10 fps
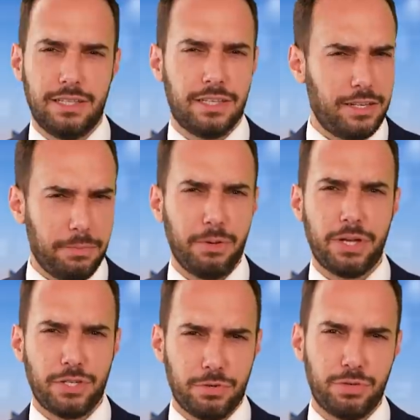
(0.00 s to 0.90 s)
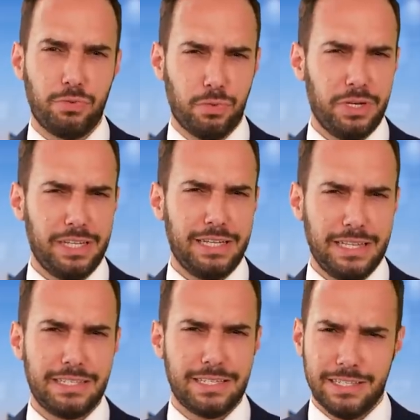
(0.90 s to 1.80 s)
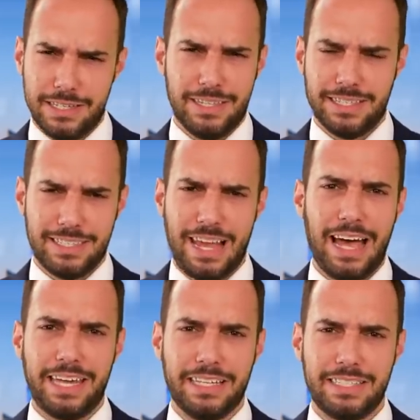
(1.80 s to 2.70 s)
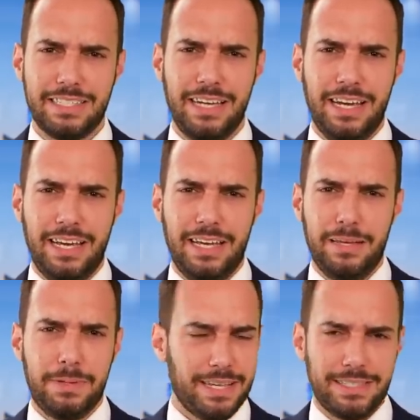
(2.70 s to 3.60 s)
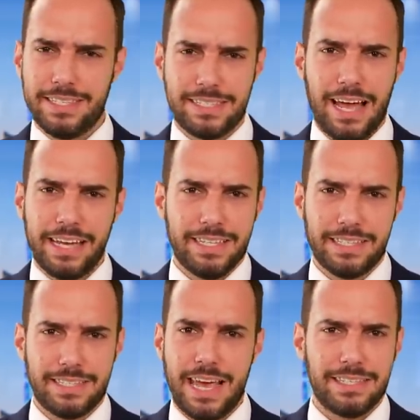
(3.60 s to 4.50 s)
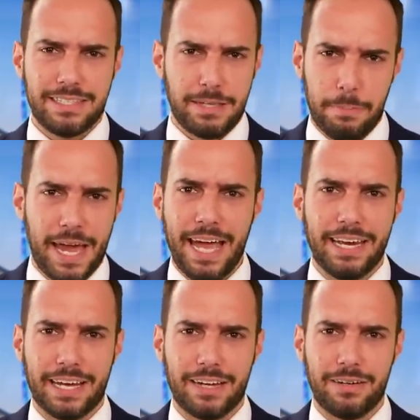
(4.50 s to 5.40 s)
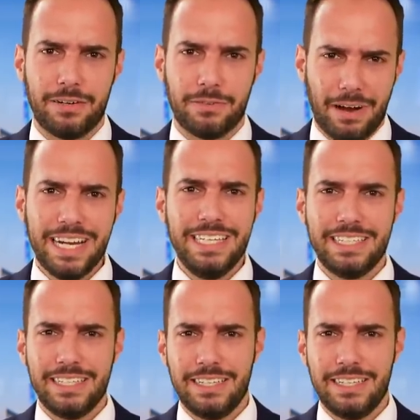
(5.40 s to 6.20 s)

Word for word: The WHO should really listen to the science, because the science says to panic, right?